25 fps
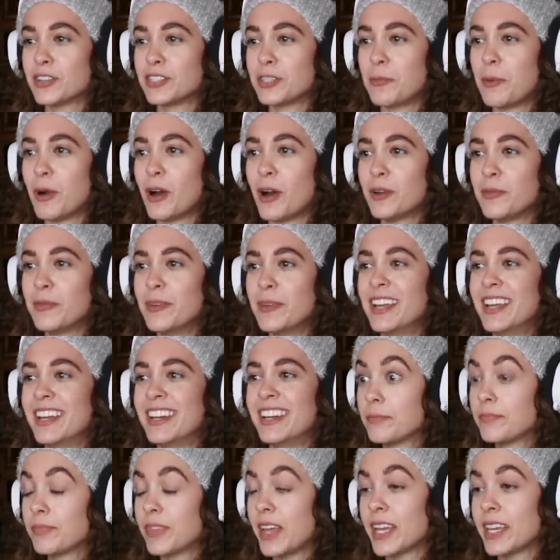
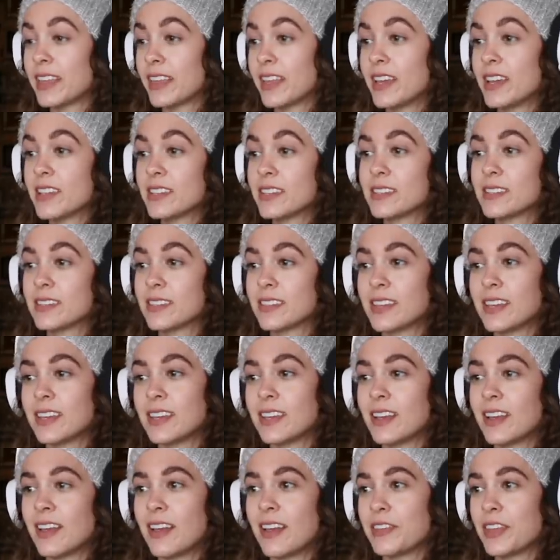department like this.
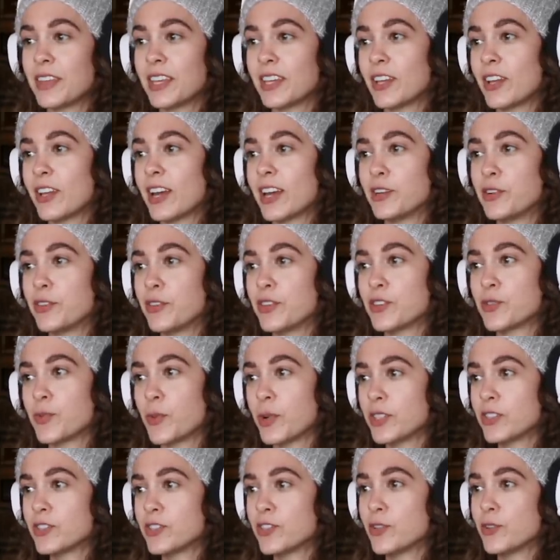The, I feel like you got to do this
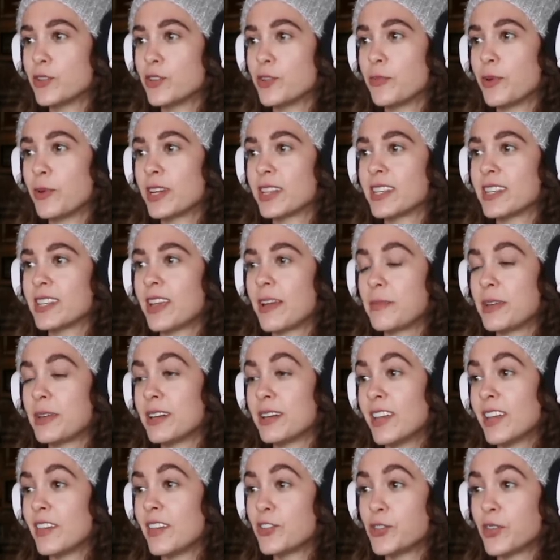once too. You break the, I
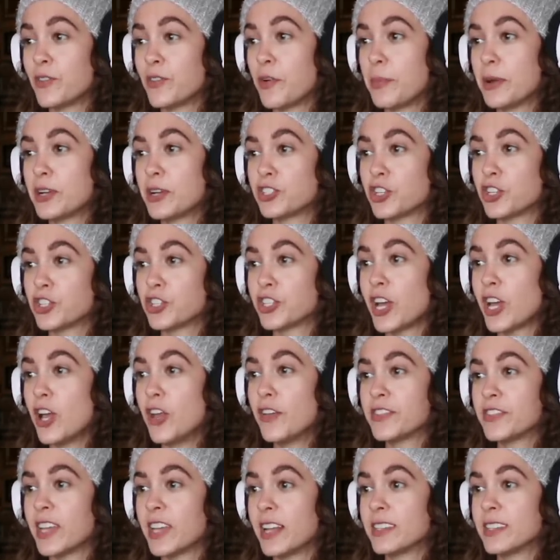mean, unless you have a bunch of
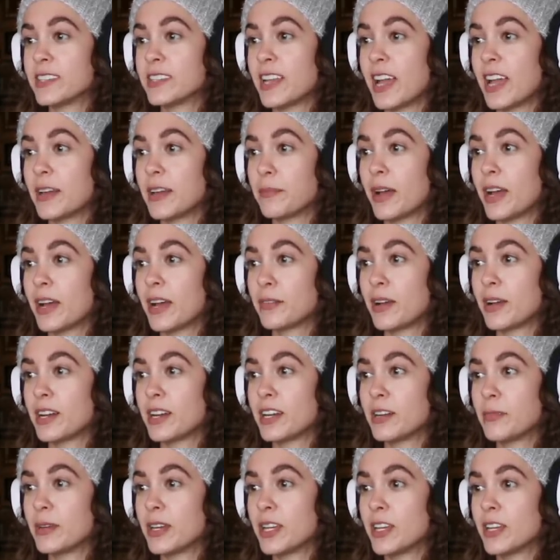shelves on standby
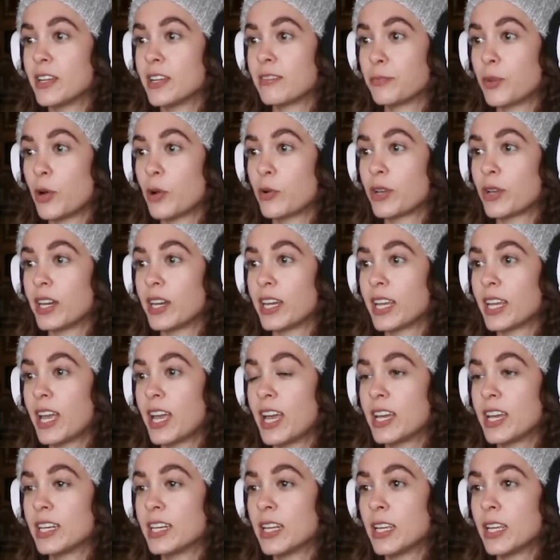ready to be broken
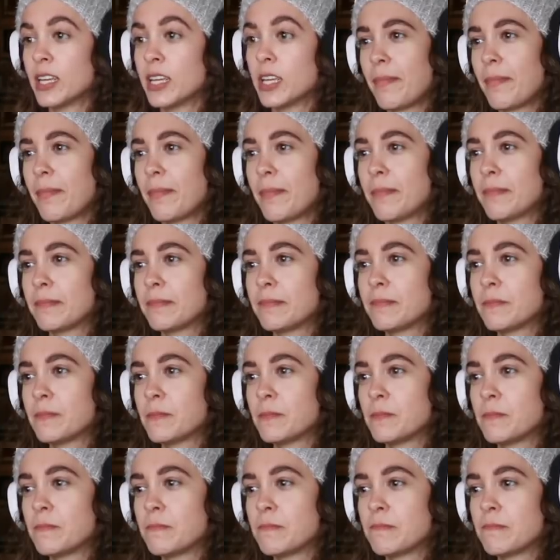again. Don't
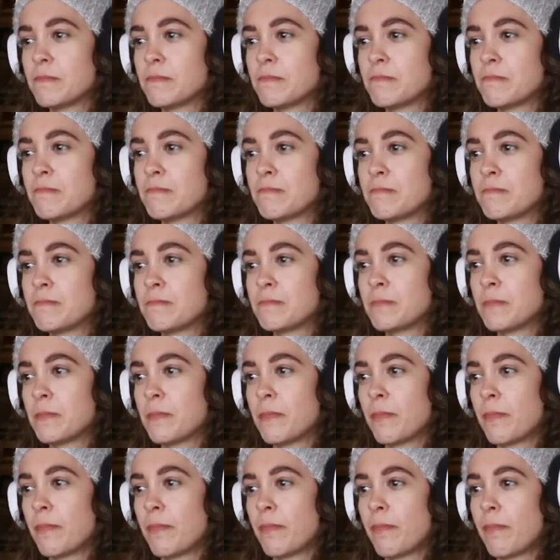worry about I don't want
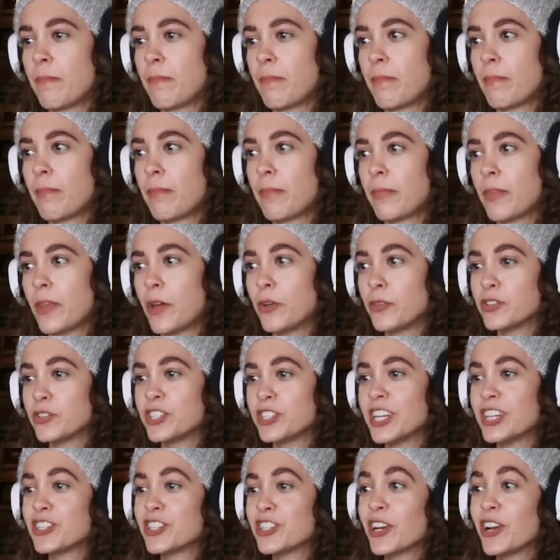blind you to run spot. In. Oh, they're
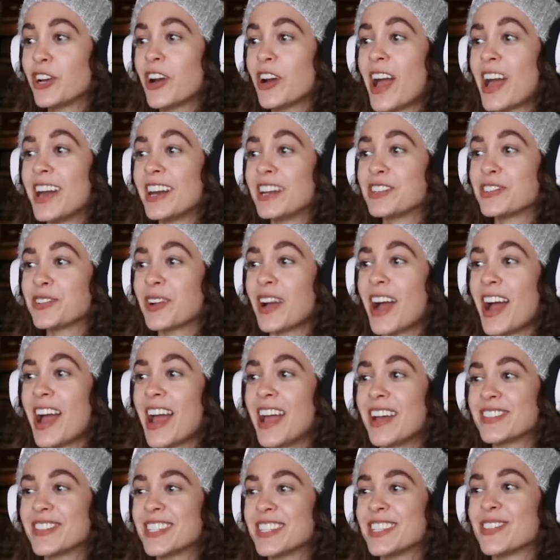teaching her how to
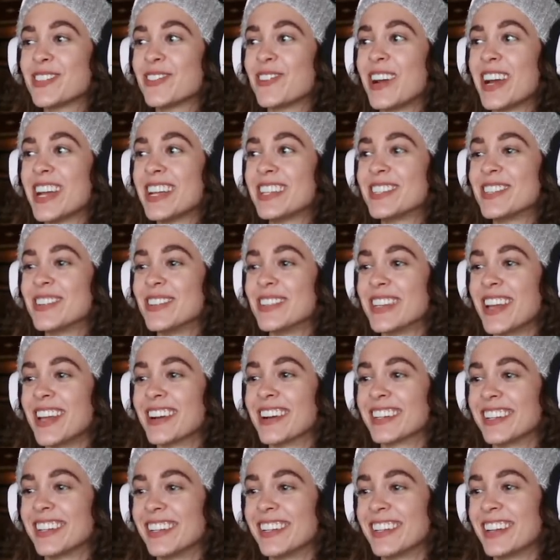drive. She's way too
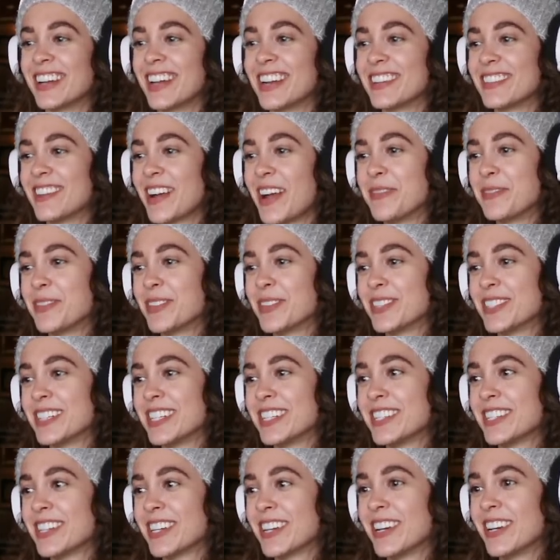young to learn how to drive, but they're
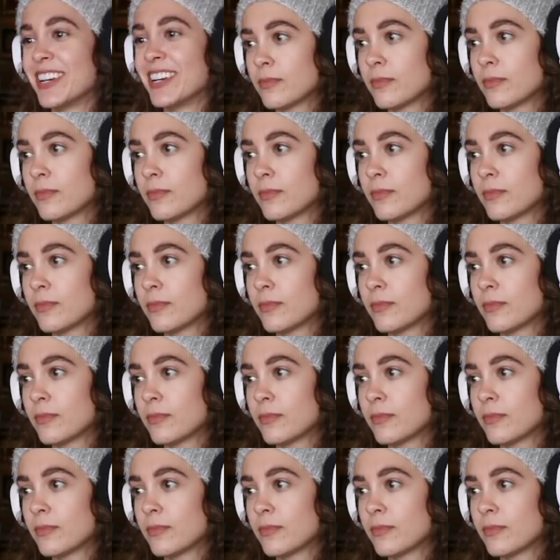teaching her.